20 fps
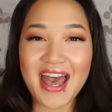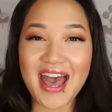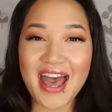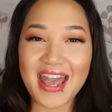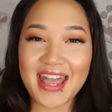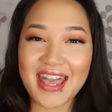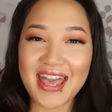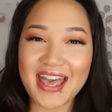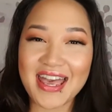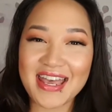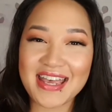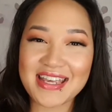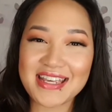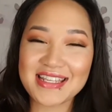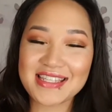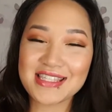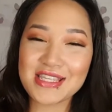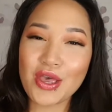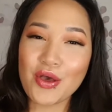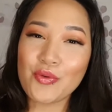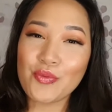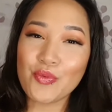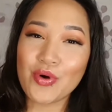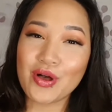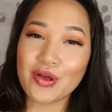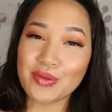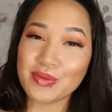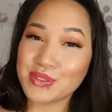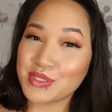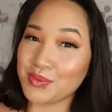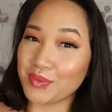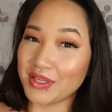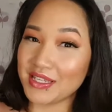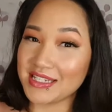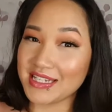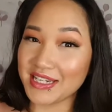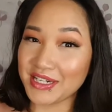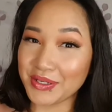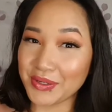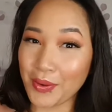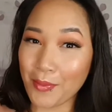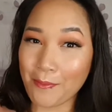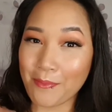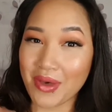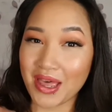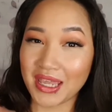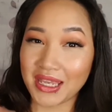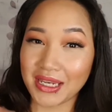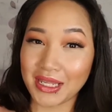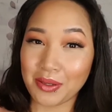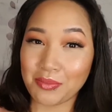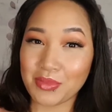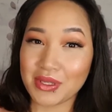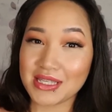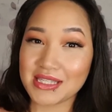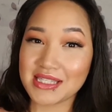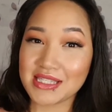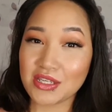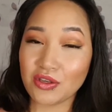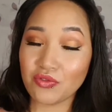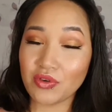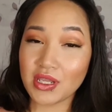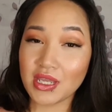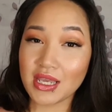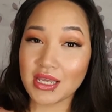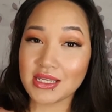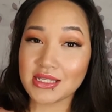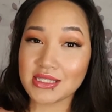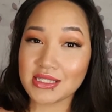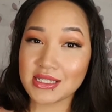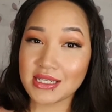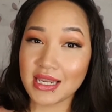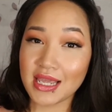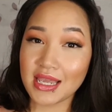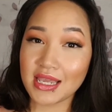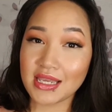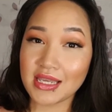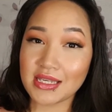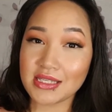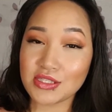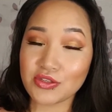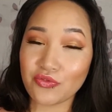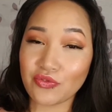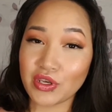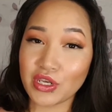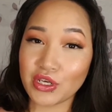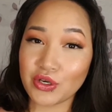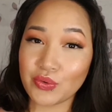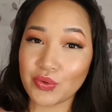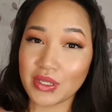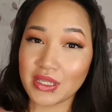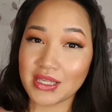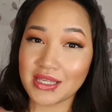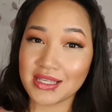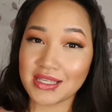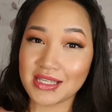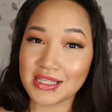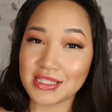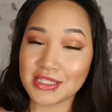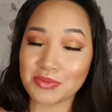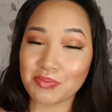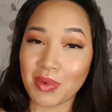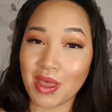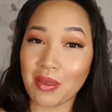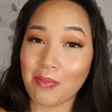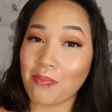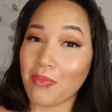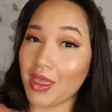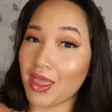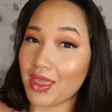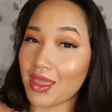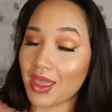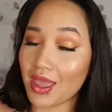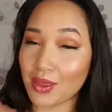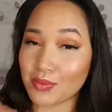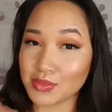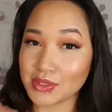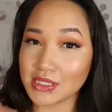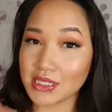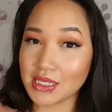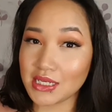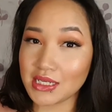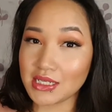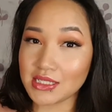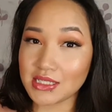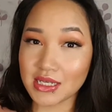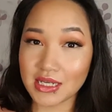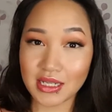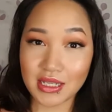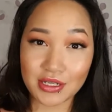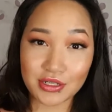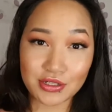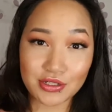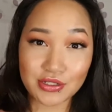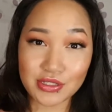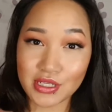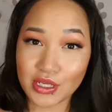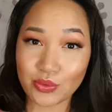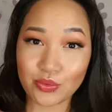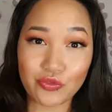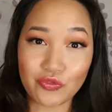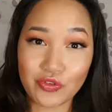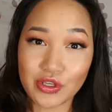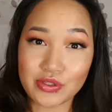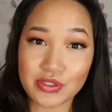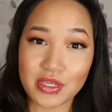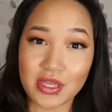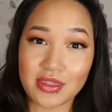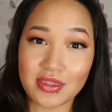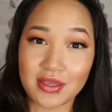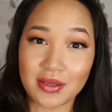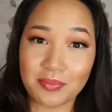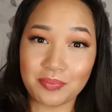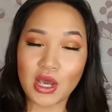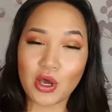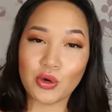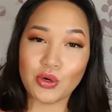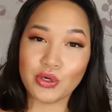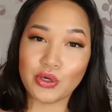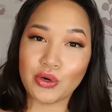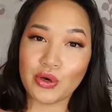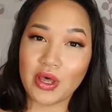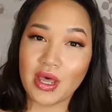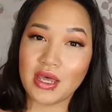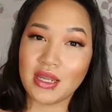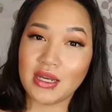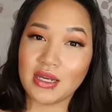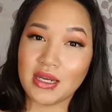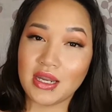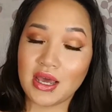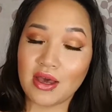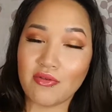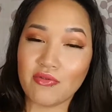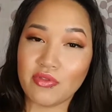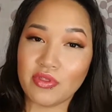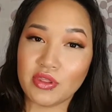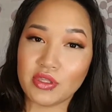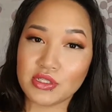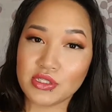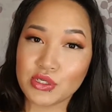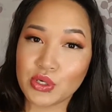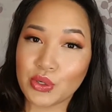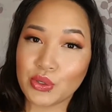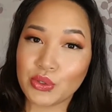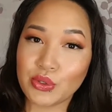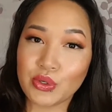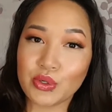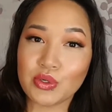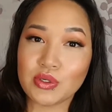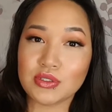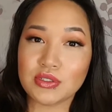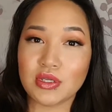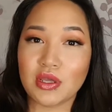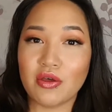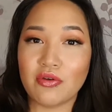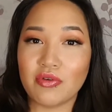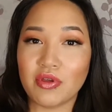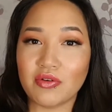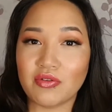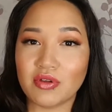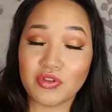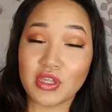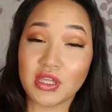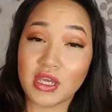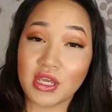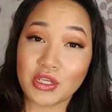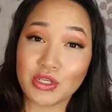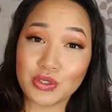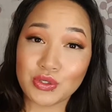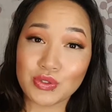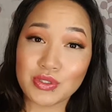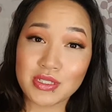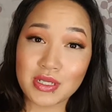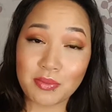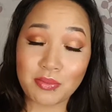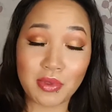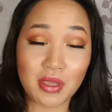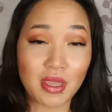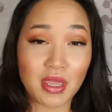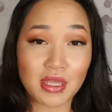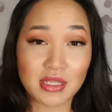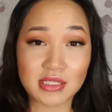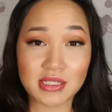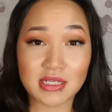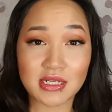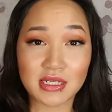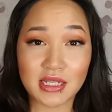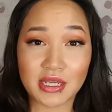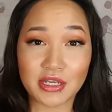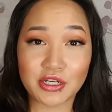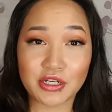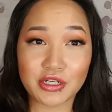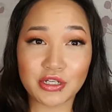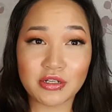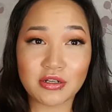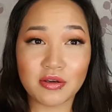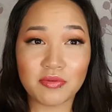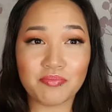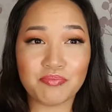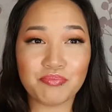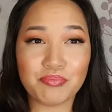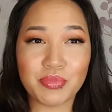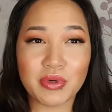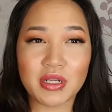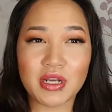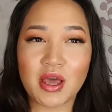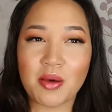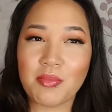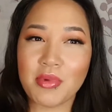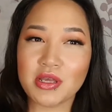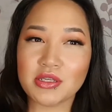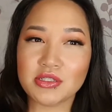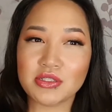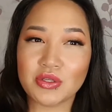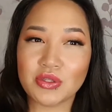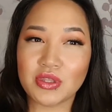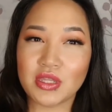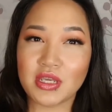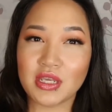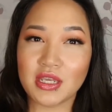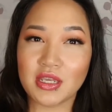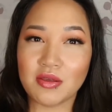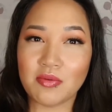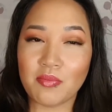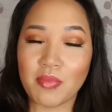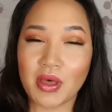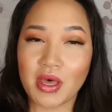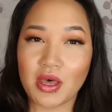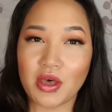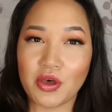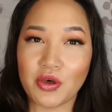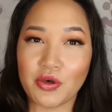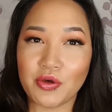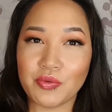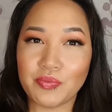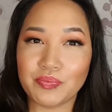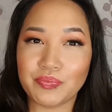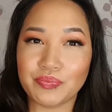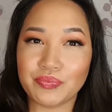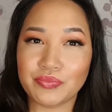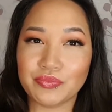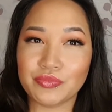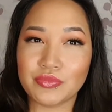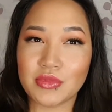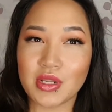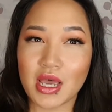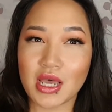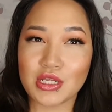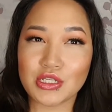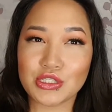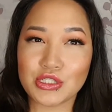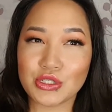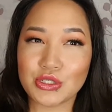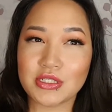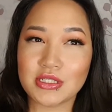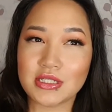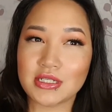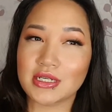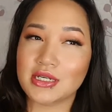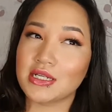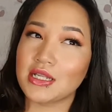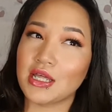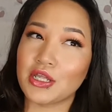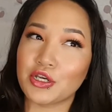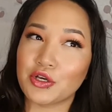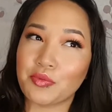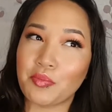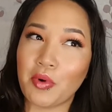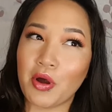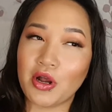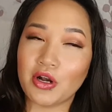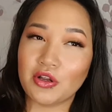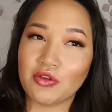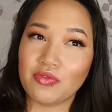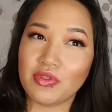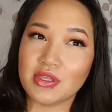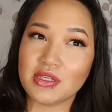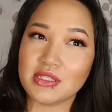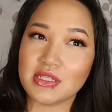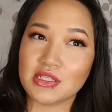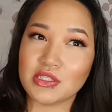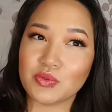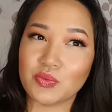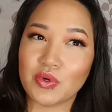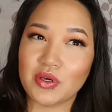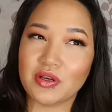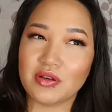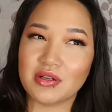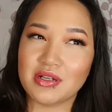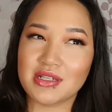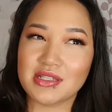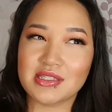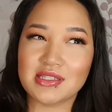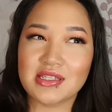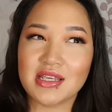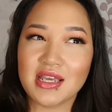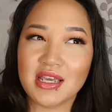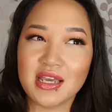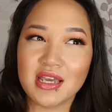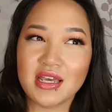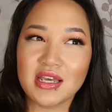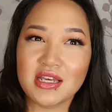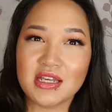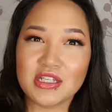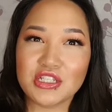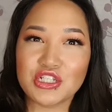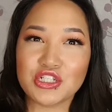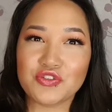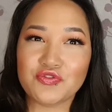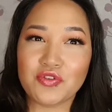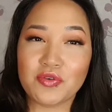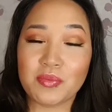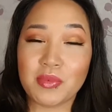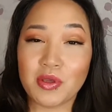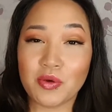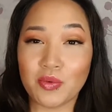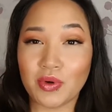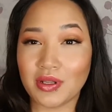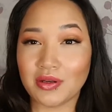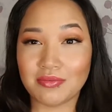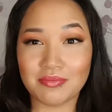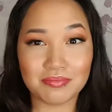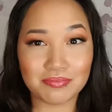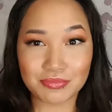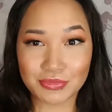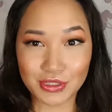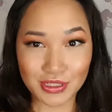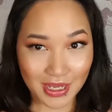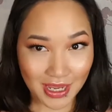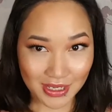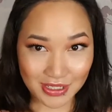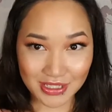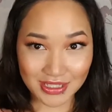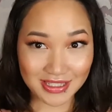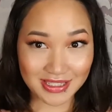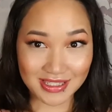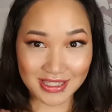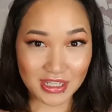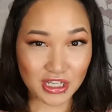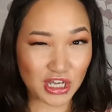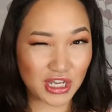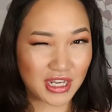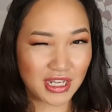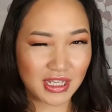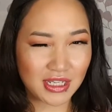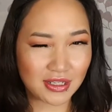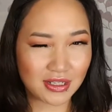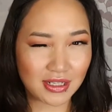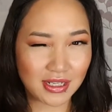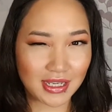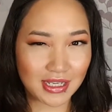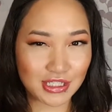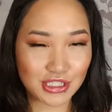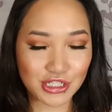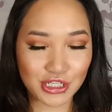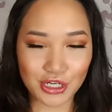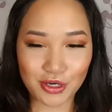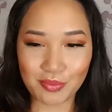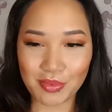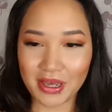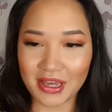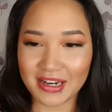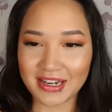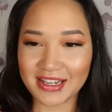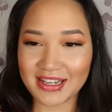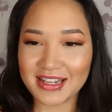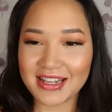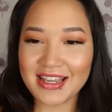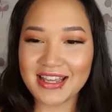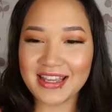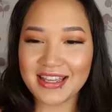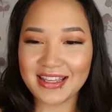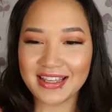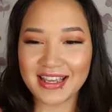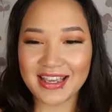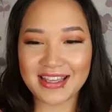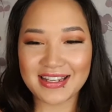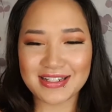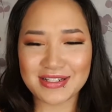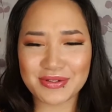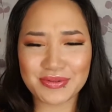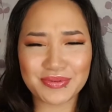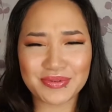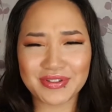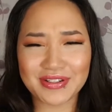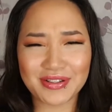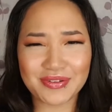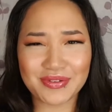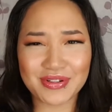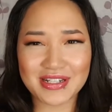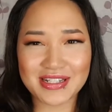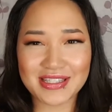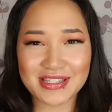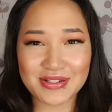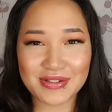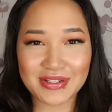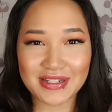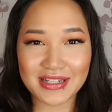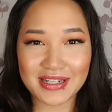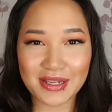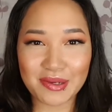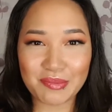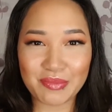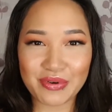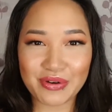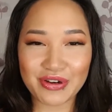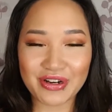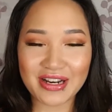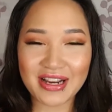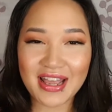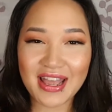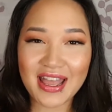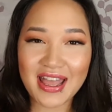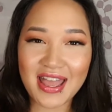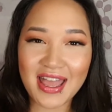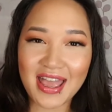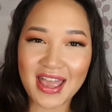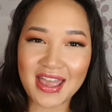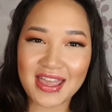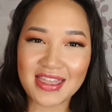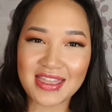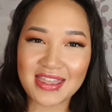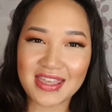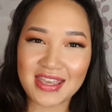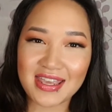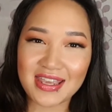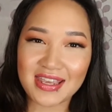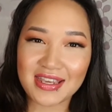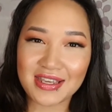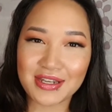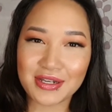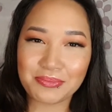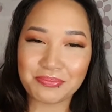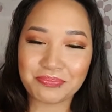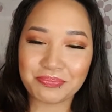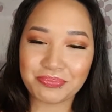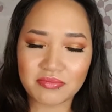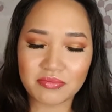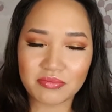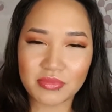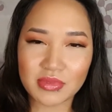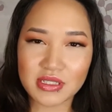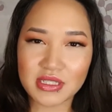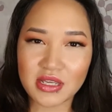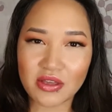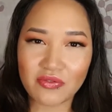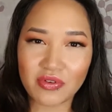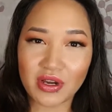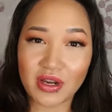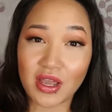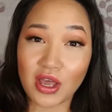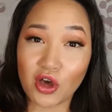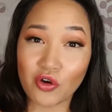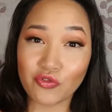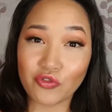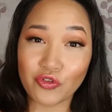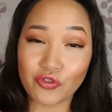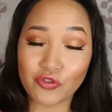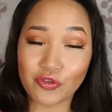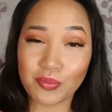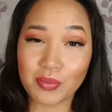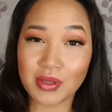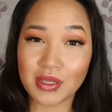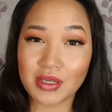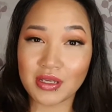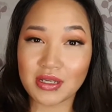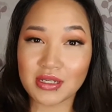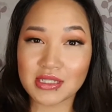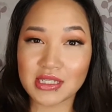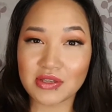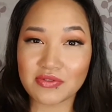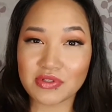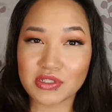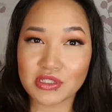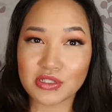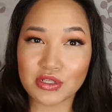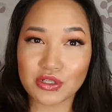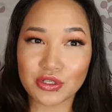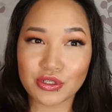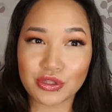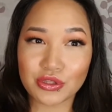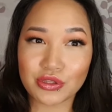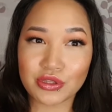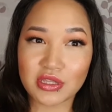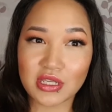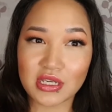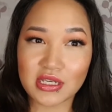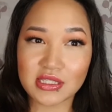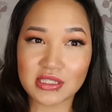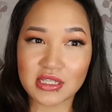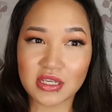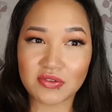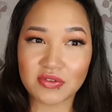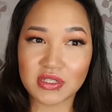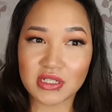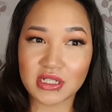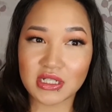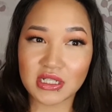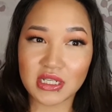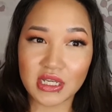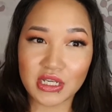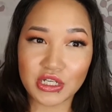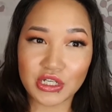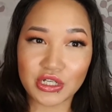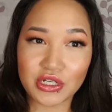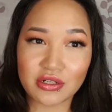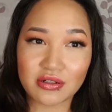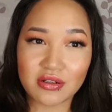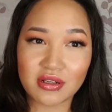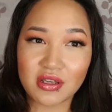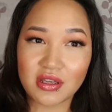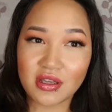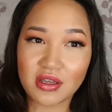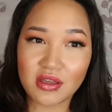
Hi guys, welcome to my channel. My name is Tiffany and today's video is my May empty declutters and reviews on them. Now I'll go ahead and have the totals of everything I used up and decluttered, but I'm also thinking about not doing the clutter part of this as well because just for me, one, as I got a little lazier about it, I don't really want to do it anymore, and then it's not very helpful for me because I've just learned things I've decluttered.